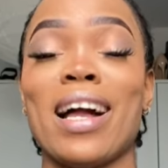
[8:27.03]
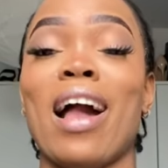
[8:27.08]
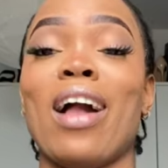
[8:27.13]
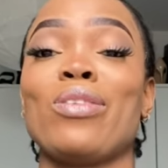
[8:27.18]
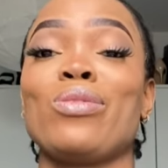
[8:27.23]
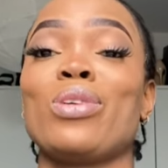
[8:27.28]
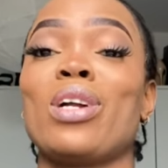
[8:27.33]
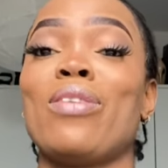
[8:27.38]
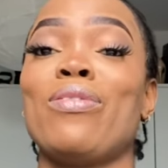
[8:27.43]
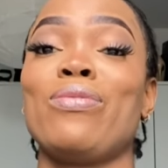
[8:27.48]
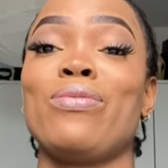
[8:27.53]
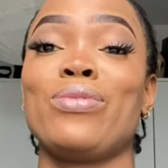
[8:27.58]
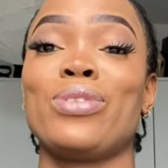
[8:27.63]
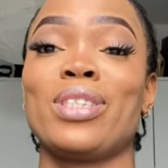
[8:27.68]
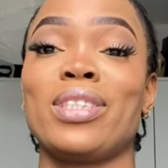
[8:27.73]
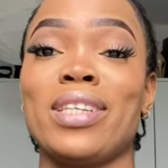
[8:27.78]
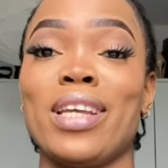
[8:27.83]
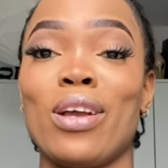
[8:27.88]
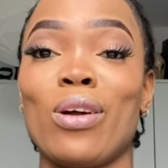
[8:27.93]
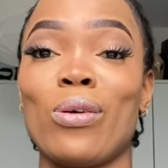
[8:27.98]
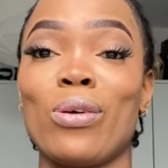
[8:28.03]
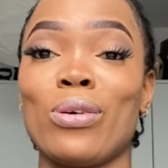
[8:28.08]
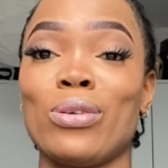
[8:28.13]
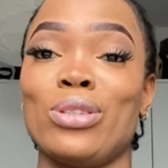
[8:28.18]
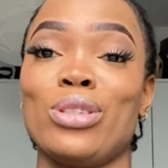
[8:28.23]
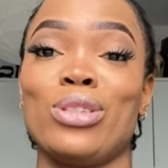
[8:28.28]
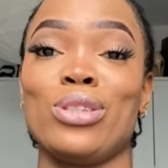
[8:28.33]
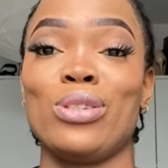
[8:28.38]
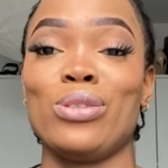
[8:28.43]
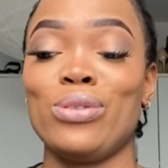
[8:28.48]
I could have still
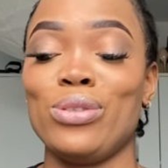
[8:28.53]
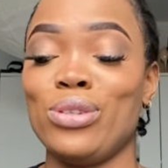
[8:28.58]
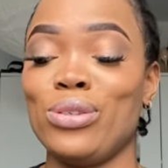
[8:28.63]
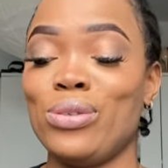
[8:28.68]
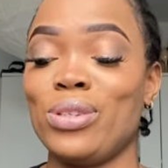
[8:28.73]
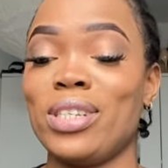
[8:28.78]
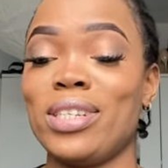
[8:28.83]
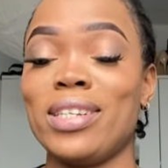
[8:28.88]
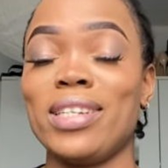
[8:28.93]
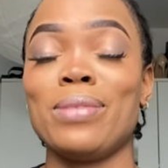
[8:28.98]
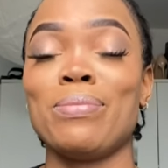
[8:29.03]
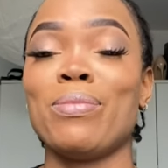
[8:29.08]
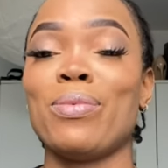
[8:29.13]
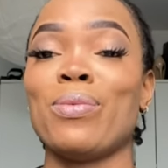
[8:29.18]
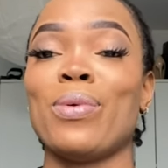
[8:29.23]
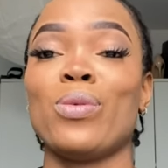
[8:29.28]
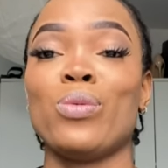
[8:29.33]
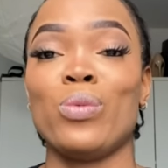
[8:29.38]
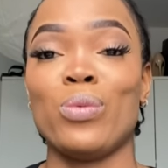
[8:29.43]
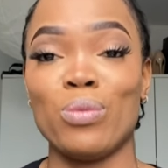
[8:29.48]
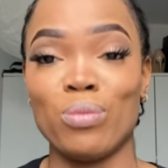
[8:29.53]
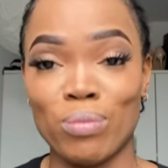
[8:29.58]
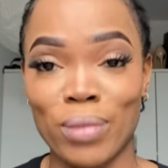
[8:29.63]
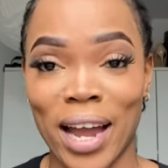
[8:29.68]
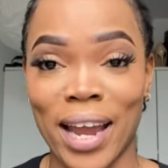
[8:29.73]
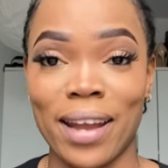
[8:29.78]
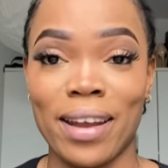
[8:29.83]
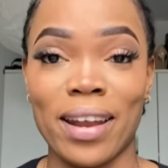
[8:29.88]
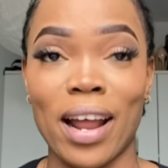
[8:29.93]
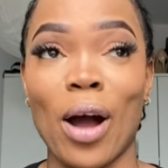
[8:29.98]
continue using it
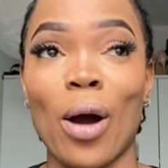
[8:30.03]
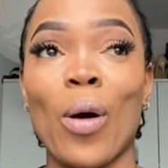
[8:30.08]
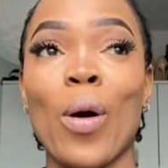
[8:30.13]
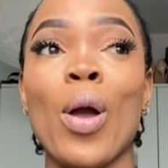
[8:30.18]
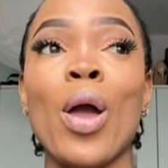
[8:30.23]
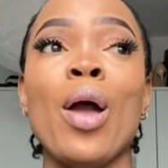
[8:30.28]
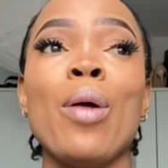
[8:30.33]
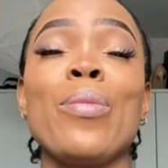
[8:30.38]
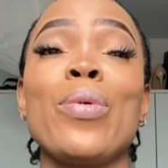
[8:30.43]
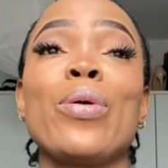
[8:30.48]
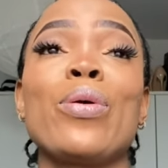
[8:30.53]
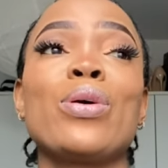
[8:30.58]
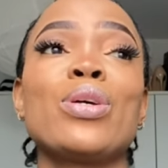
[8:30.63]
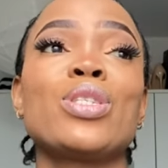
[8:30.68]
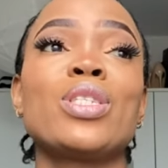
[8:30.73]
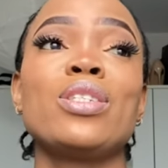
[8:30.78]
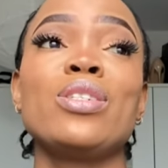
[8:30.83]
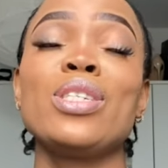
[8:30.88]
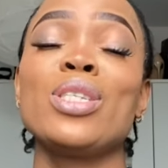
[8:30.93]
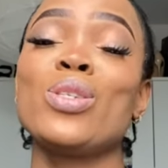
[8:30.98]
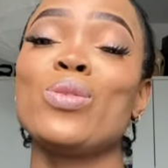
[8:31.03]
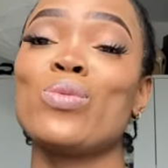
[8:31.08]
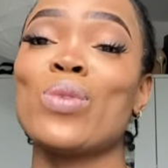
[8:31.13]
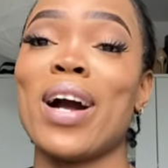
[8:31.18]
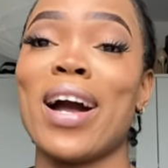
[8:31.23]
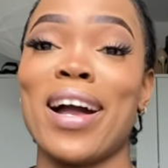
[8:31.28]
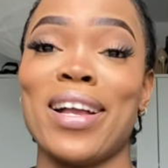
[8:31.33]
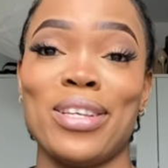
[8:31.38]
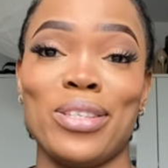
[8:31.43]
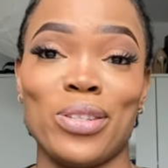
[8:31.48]
by now, because the reason
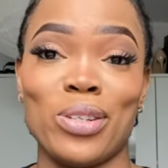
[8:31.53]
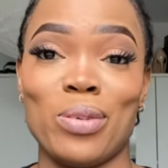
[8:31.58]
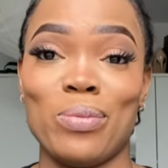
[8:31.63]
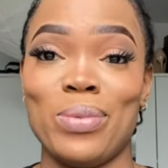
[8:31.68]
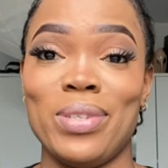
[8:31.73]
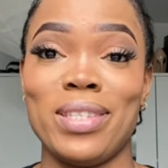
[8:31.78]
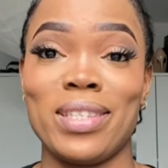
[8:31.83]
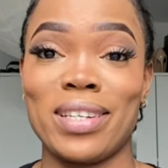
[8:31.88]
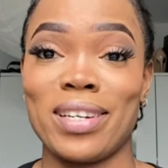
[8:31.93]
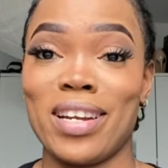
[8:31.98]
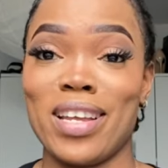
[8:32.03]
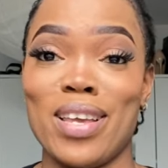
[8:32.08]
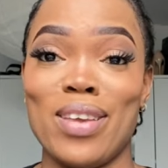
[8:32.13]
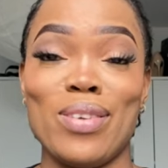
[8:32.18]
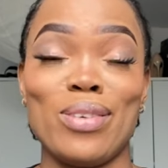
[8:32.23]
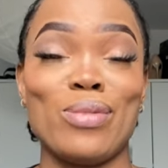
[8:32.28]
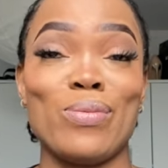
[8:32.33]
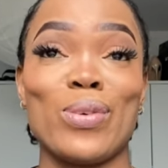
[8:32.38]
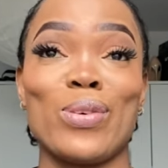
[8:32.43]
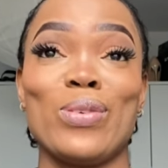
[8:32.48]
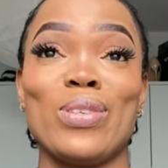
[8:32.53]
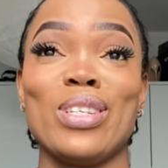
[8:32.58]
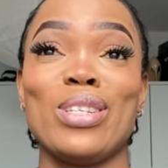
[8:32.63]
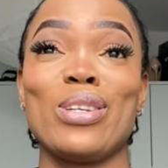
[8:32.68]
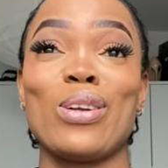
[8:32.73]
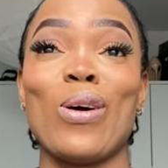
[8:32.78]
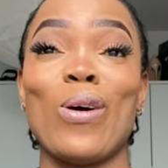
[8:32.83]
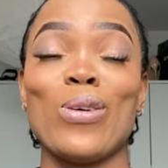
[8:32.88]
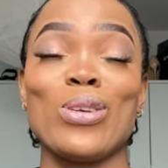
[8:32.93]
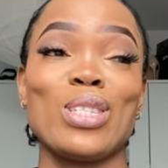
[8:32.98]
why I stopped this cream is because
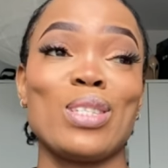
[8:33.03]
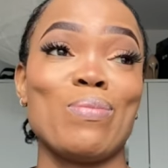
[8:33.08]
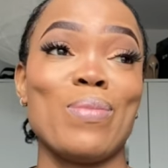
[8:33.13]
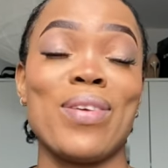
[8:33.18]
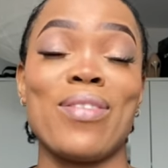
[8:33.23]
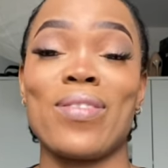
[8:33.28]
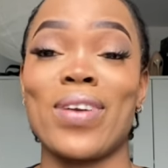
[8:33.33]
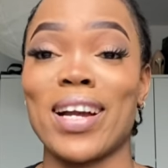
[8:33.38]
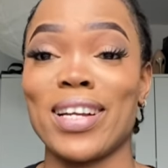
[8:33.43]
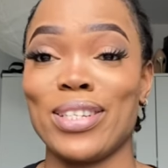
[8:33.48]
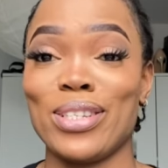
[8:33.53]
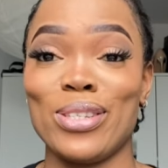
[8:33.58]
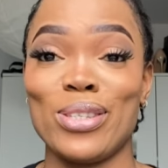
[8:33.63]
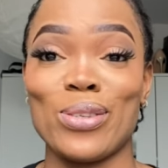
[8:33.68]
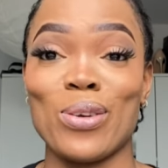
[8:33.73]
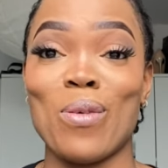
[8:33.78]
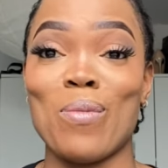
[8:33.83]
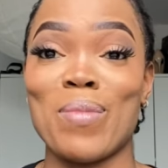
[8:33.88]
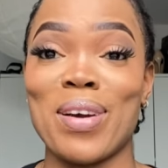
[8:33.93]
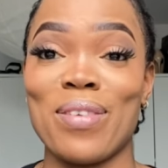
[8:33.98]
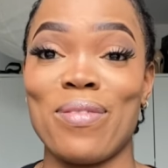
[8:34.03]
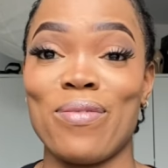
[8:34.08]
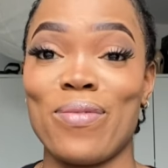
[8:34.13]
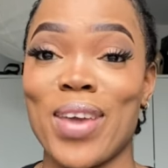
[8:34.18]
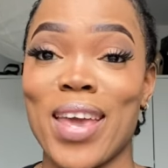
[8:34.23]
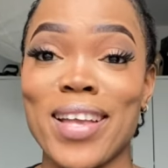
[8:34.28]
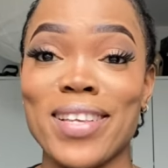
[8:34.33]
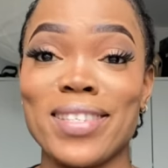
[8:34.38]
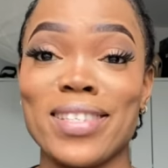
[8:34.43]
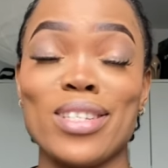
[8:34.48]
it caused me rashes on my
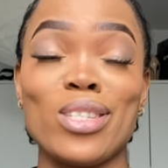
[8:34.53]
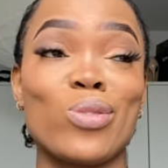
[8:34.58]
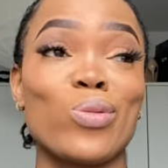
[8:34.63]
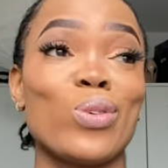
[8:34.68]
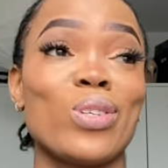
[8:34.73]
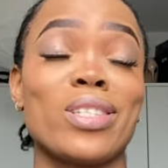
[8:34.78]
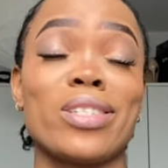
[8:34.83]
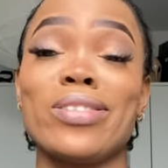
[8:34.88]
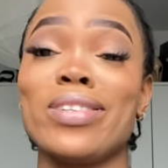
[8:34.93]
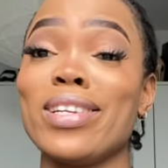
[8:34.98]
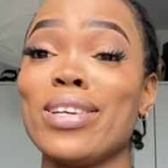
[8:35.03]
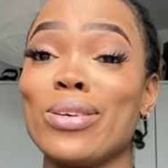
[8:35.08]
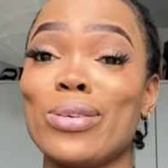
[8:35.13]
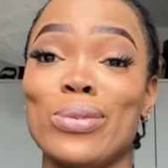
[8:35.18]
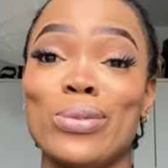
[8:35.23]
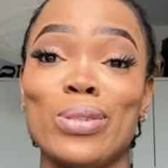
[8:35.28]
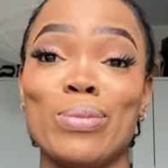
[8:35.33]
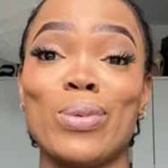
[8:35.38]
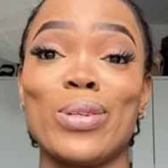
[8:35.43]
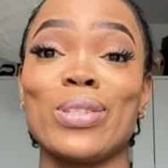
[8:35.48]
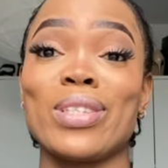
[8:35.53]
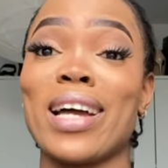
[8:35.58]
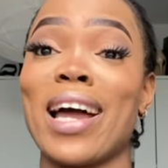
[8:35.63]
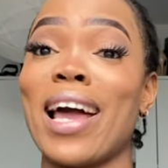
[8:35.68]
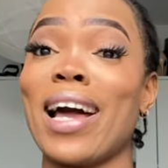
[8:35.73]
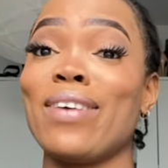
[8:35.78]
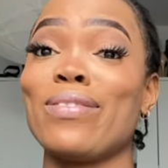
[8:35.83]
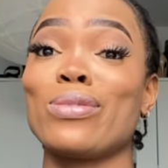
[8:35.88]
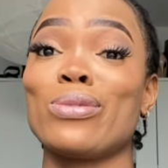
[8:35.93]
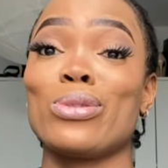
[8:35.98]
face. It was really good, but
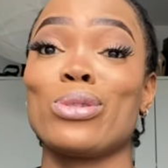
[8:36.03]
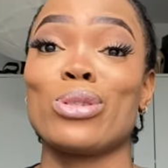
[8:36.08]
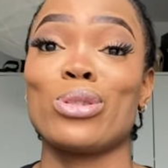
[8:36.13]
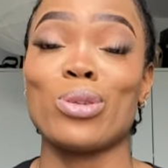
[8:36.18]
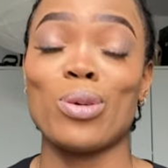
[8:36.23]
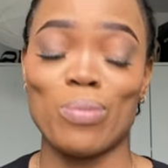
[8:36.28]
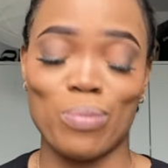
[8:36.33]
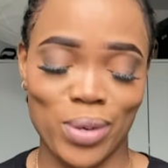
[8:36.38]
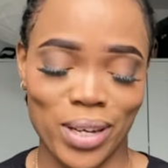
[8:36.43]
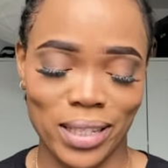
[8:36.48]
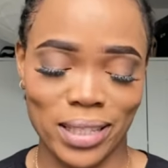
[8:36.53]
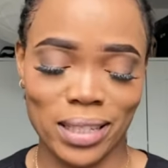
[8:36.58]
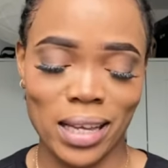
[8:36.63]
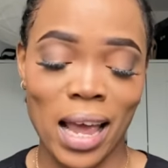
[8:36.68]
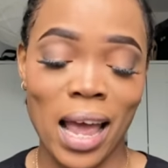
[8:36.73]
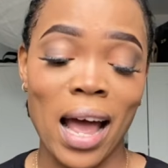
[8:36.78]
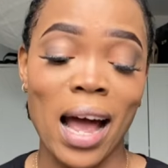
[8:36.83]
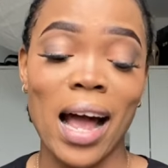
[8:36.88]
I have to stop it.